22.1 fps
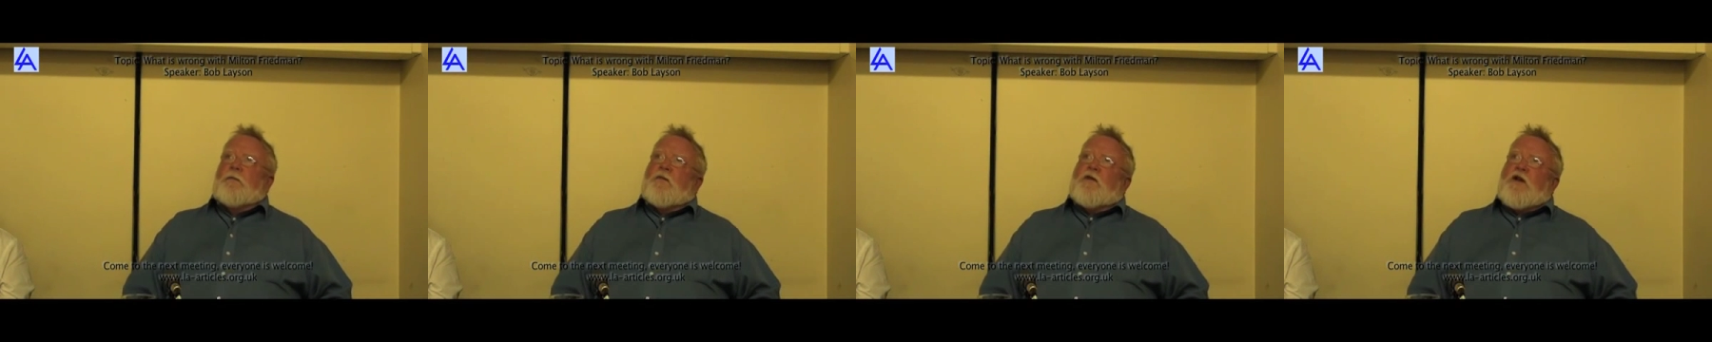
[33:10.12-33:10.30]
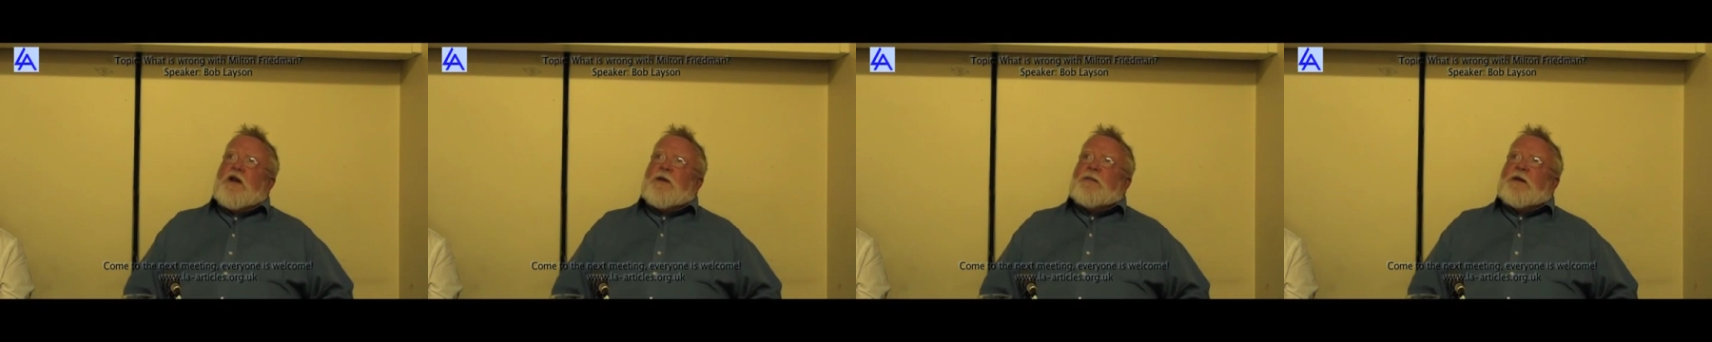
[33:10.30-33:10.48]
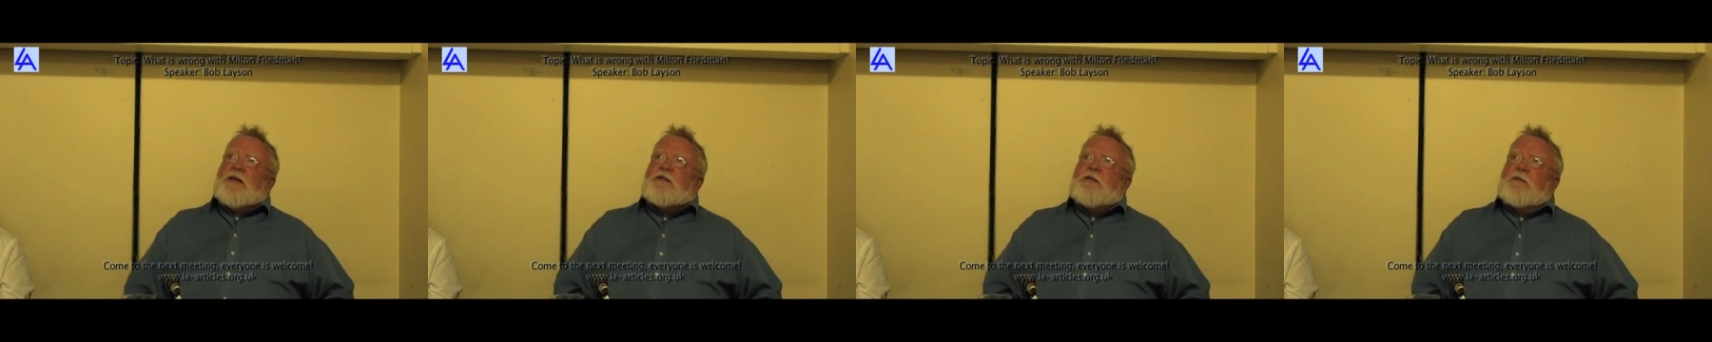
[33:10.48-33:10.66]

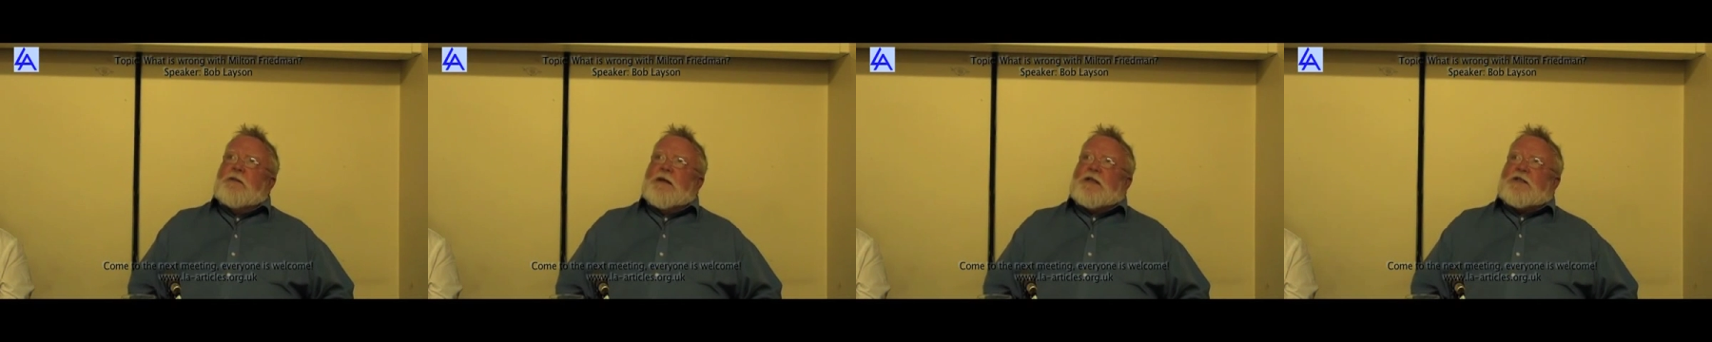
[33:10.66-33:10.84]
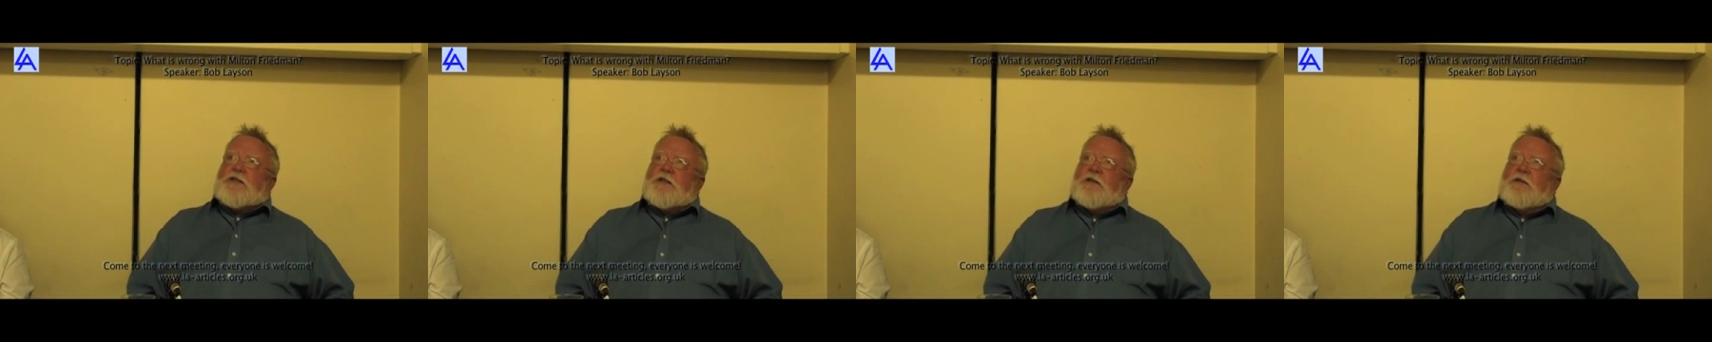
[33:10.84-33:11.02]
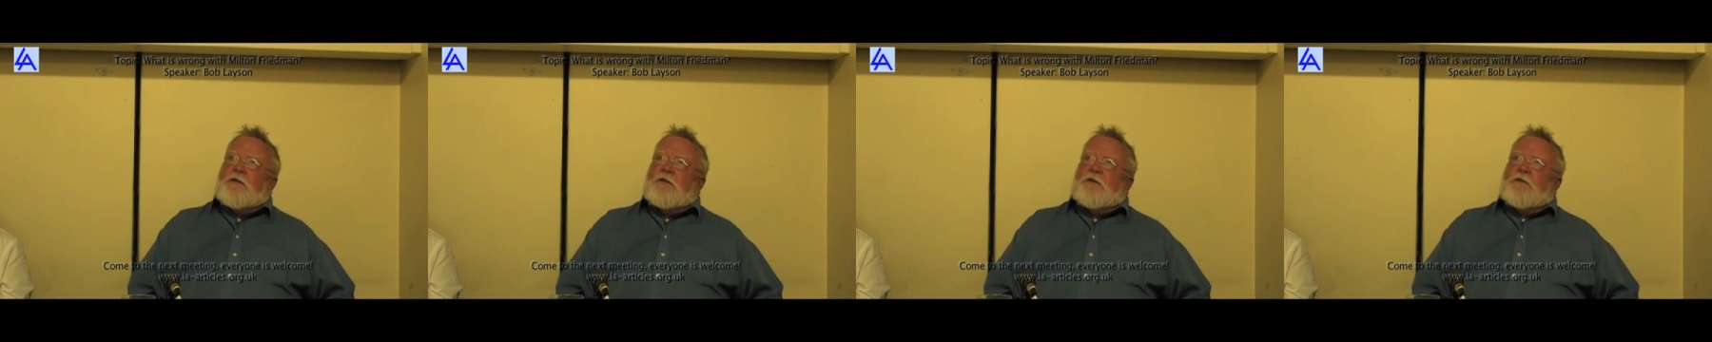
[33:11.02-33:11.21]
Friedman is a
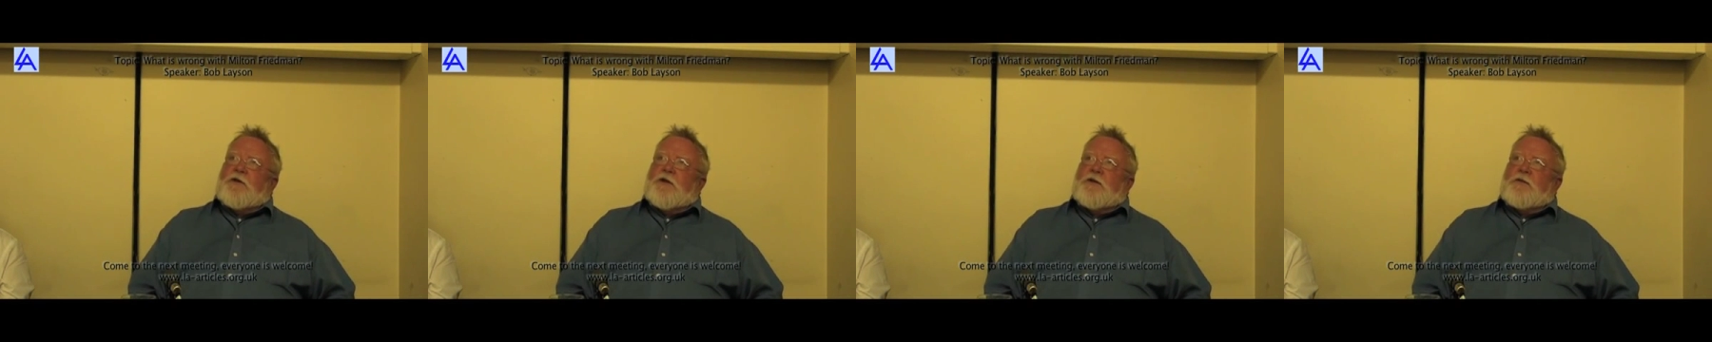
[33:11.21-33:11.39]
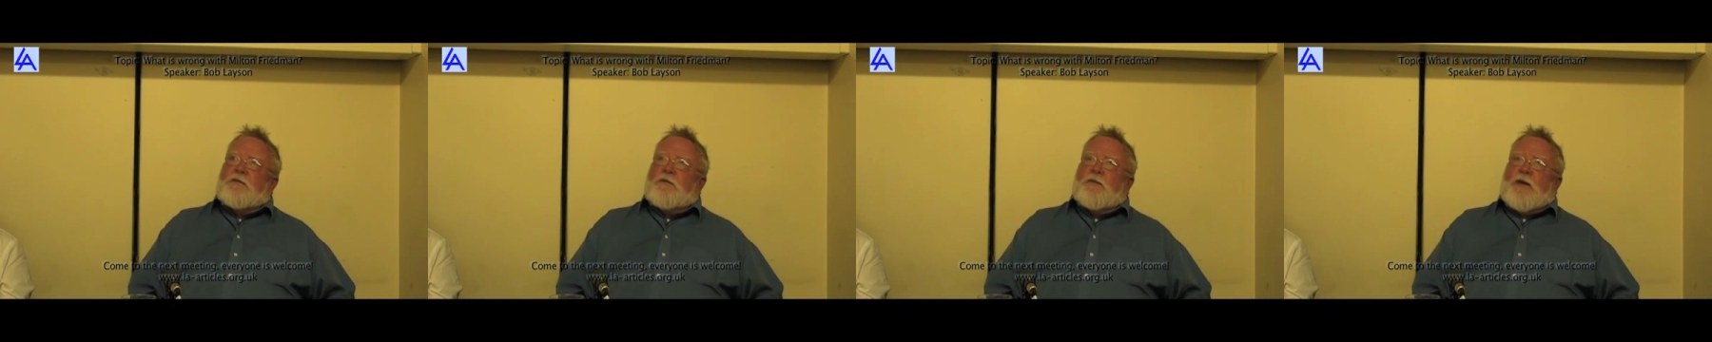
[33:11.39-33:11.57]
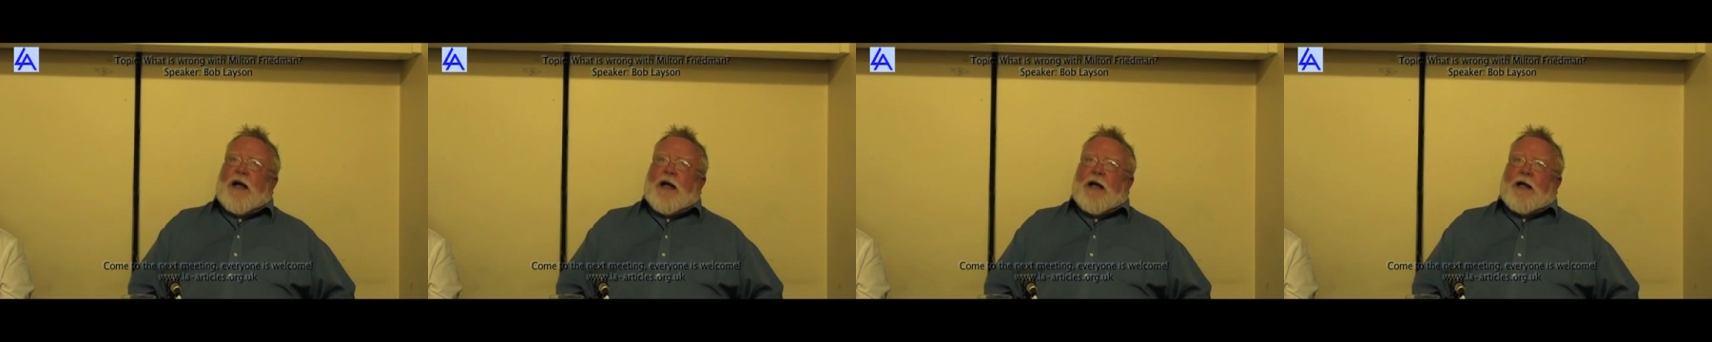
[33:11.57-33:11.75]
mixture of good
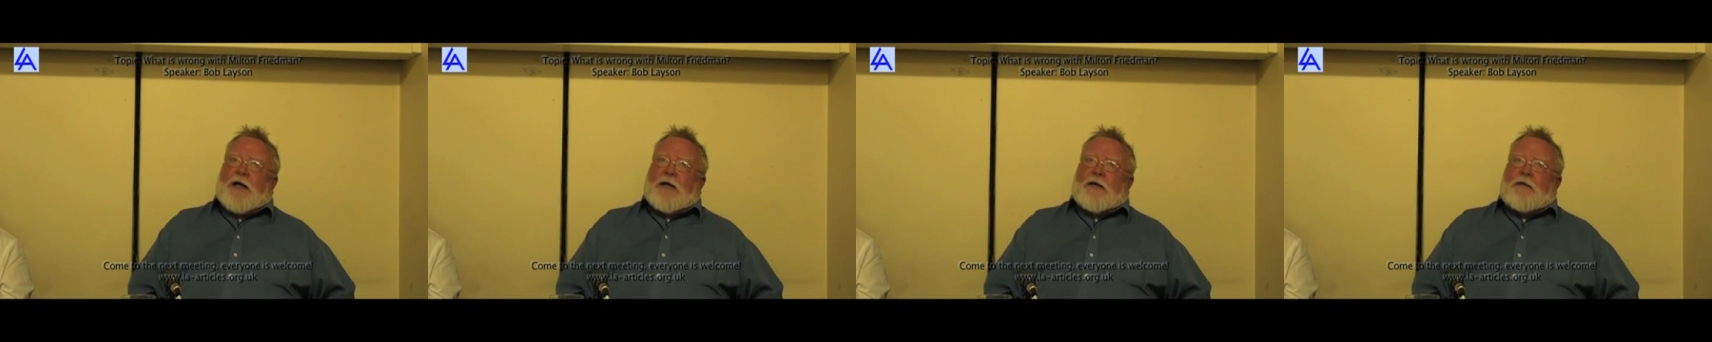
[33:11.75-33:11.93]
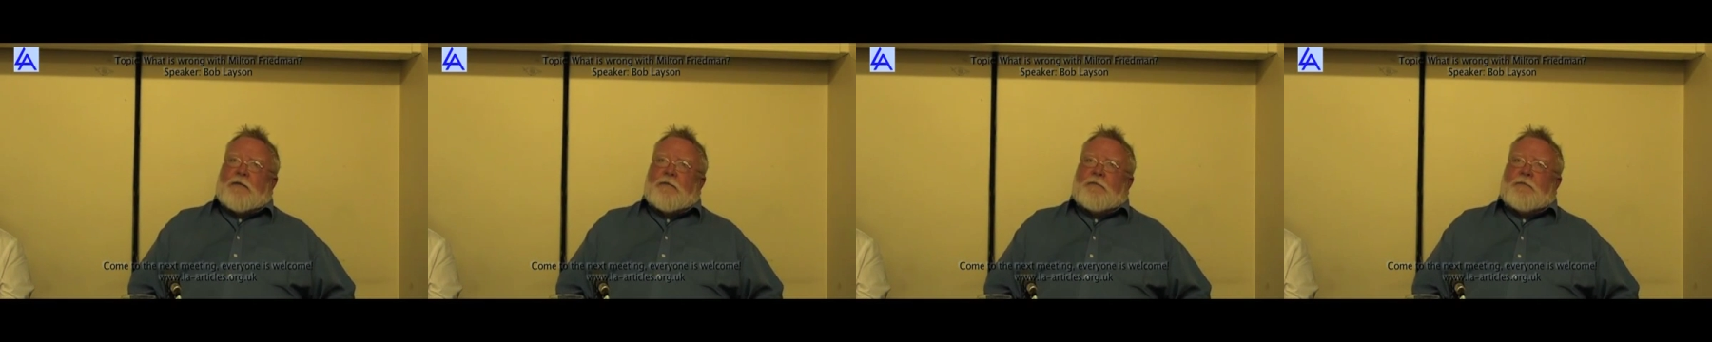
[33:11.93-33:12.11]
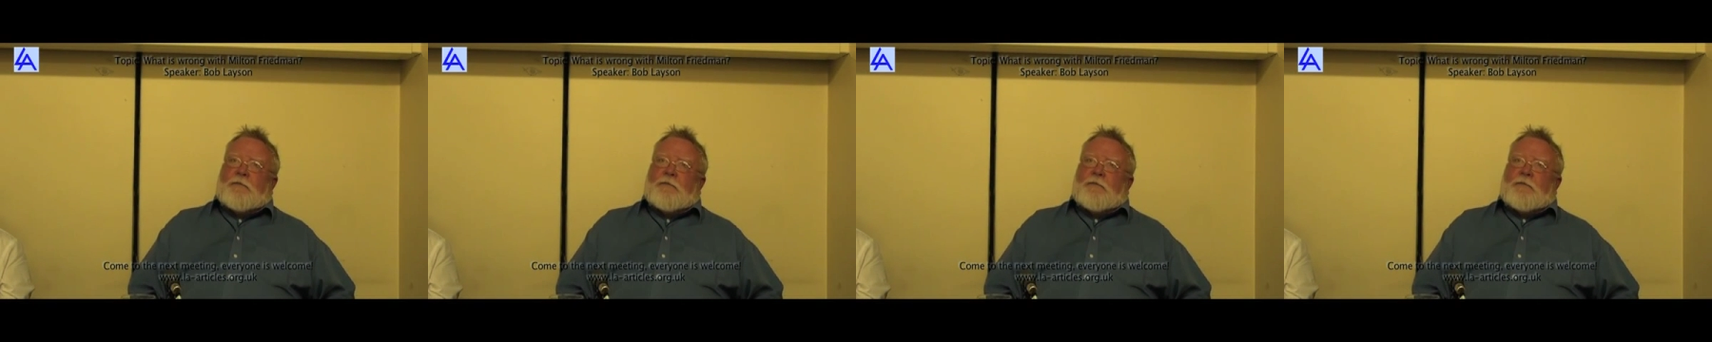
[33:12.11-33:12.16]
and bad.